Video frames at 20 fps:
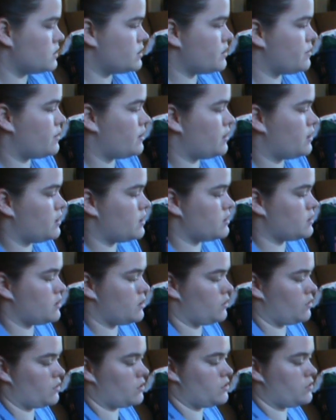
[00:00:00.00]
so that it
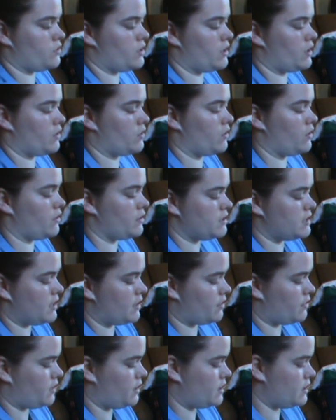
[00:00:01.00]
doesn't look straight across.
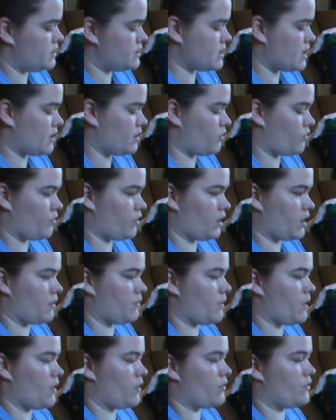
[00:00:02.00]
Now these, I don't really
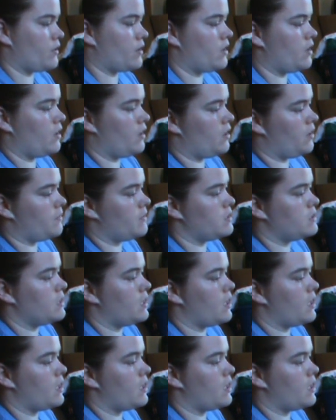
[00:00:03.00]
bother to cut up the